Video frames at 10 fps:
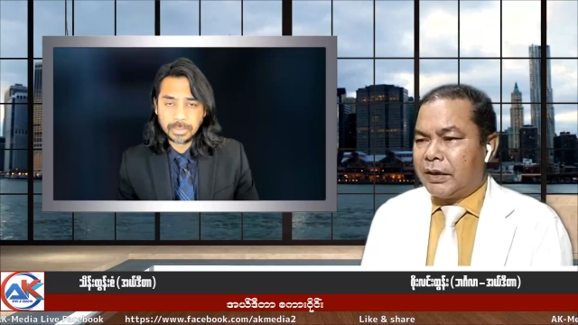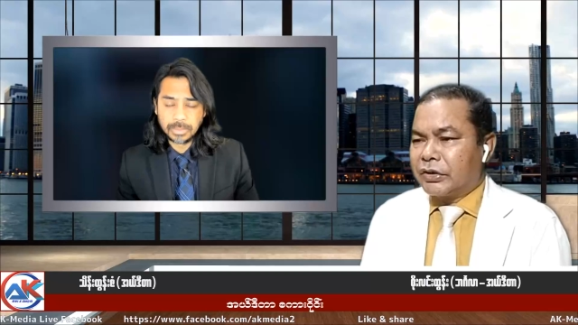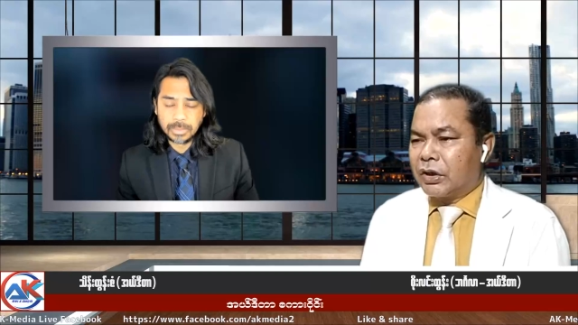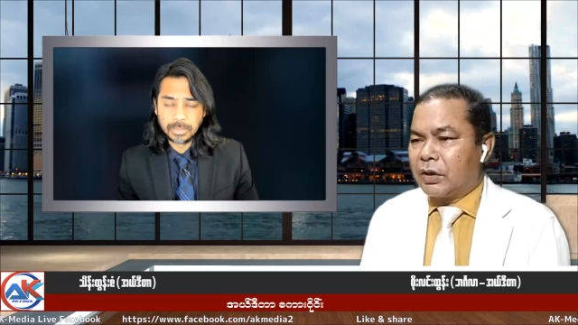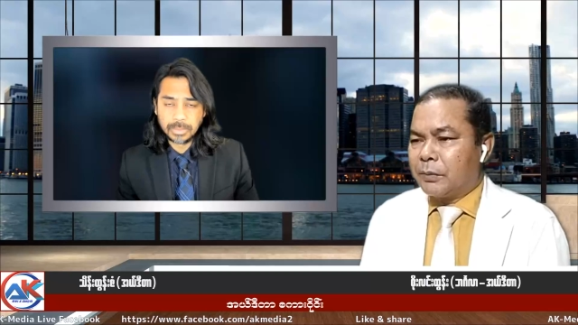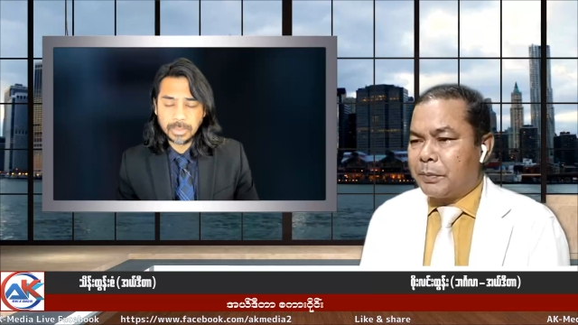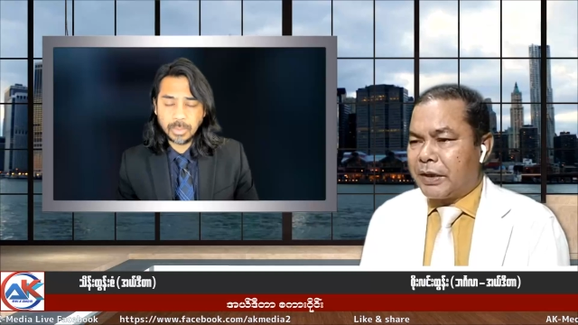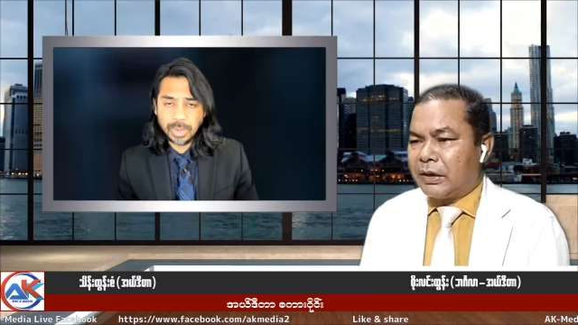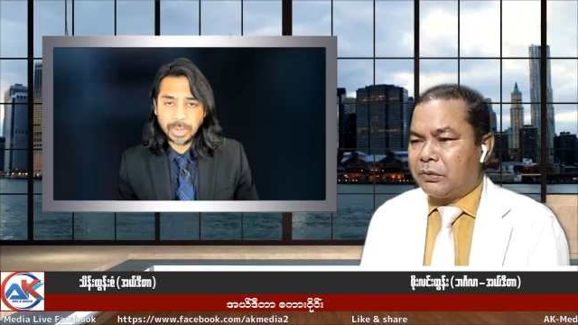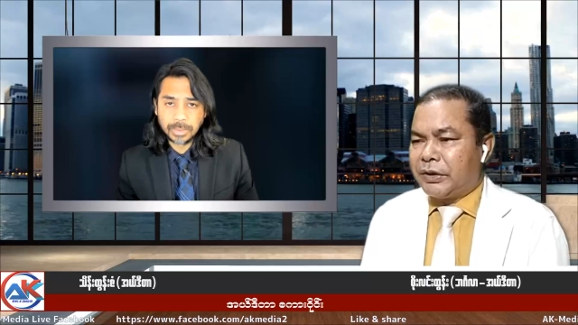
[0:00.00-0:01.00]
Speaker 1: Yashana
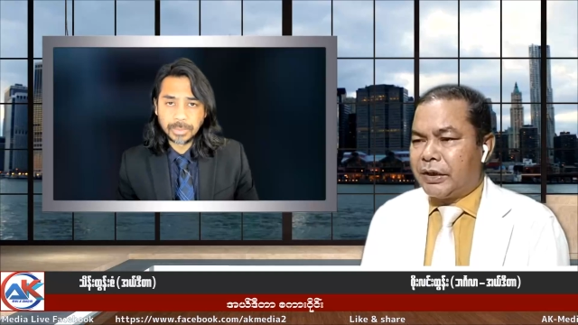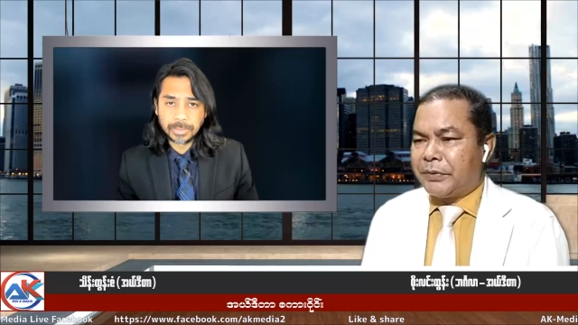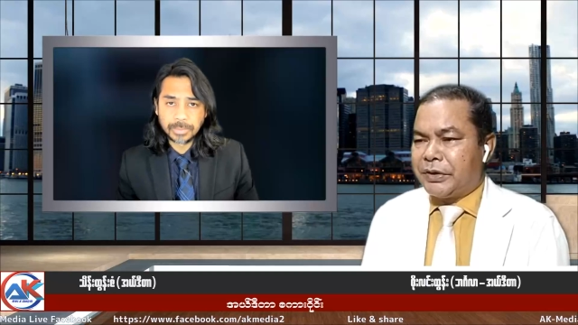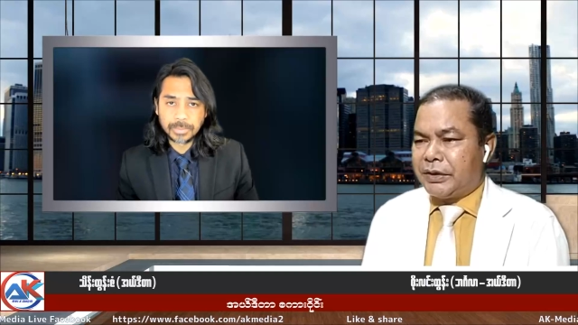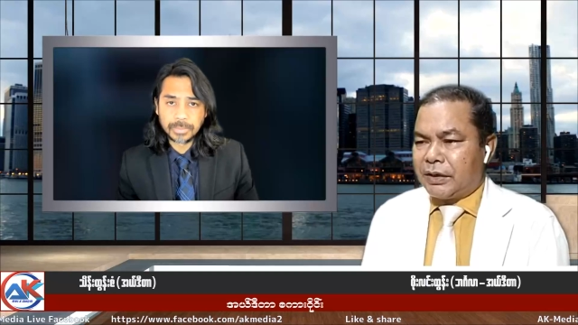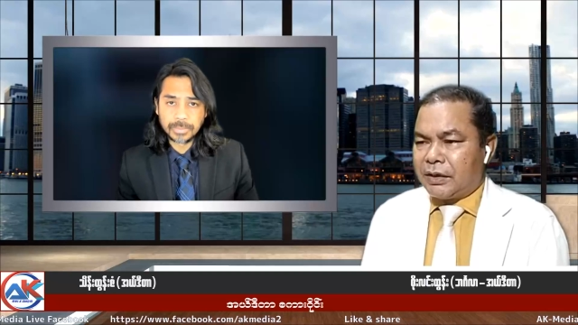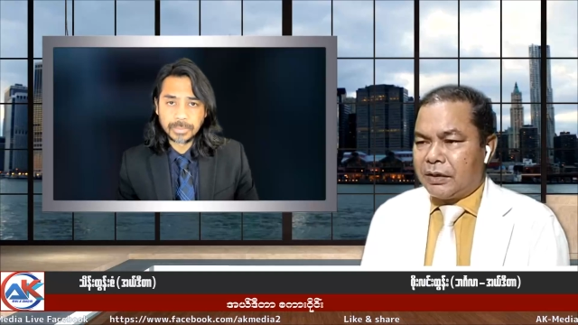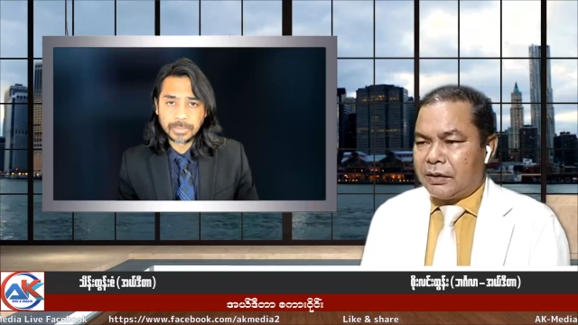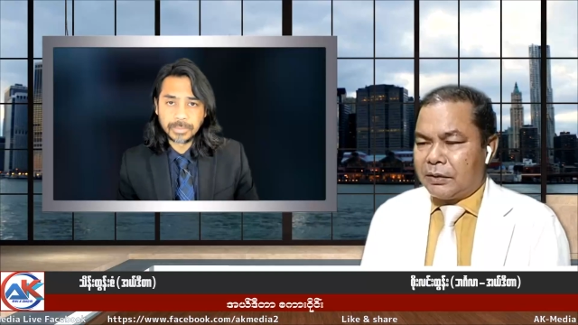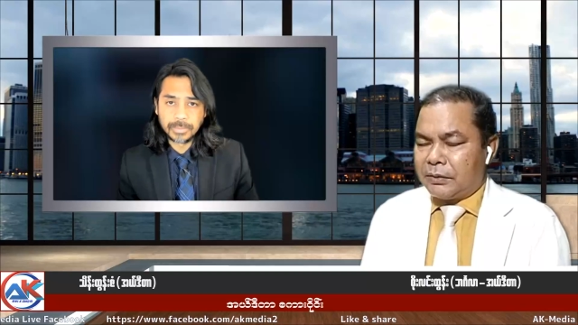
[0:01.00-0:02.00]
Pedelo D M G,
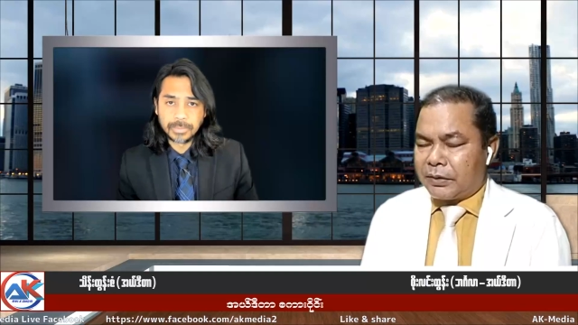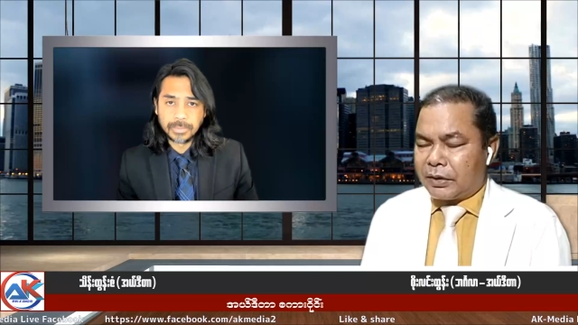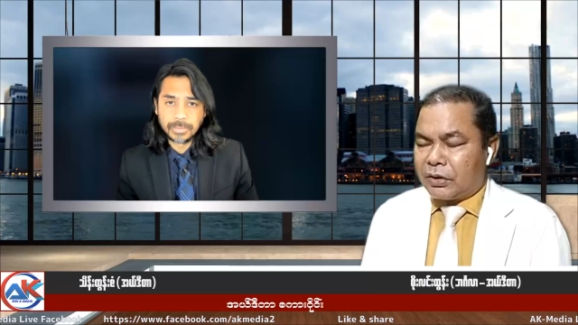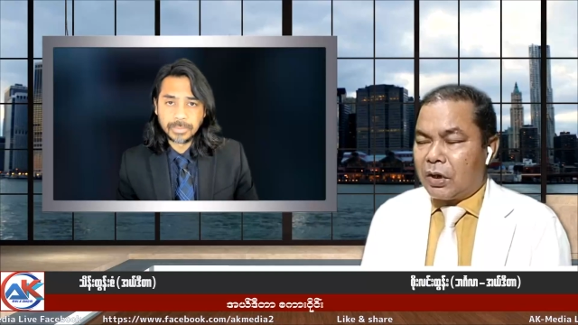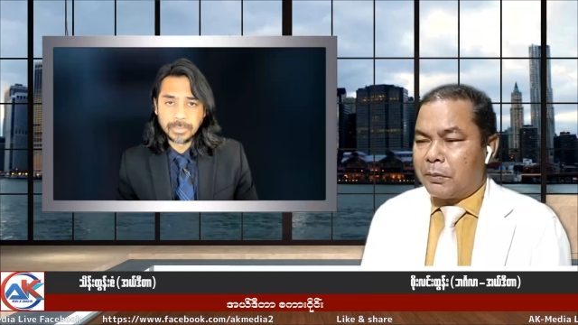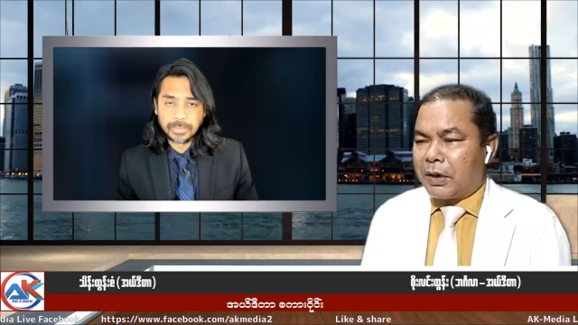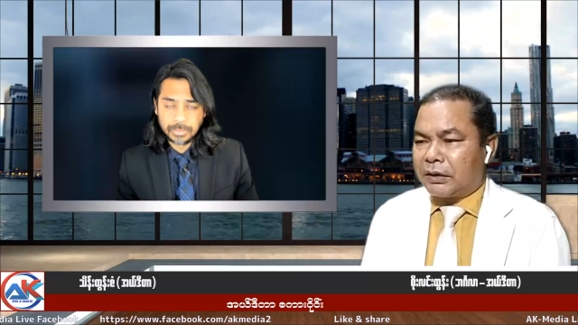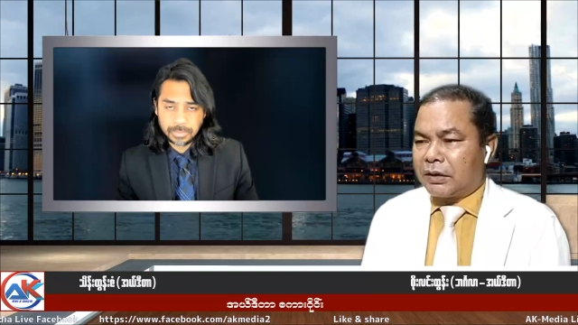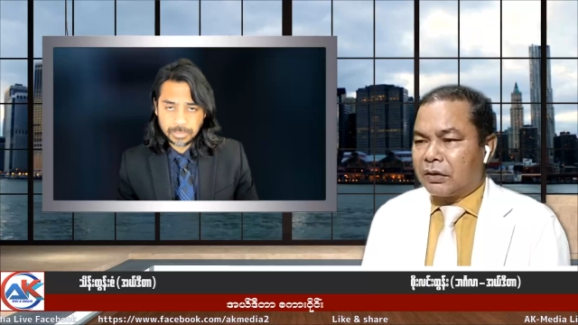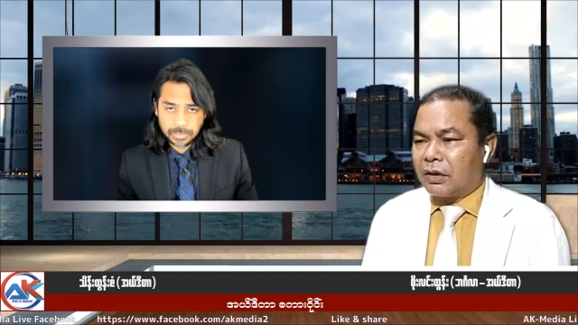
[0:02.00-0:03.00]
the Dama
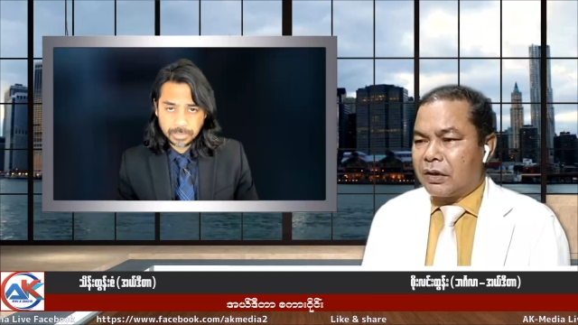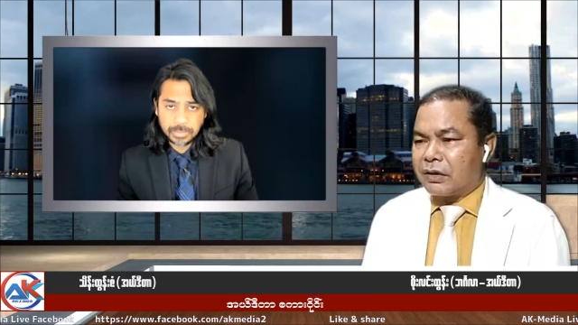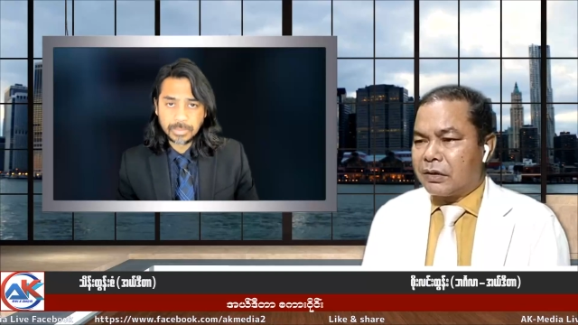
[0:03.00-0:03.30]
Tantari, the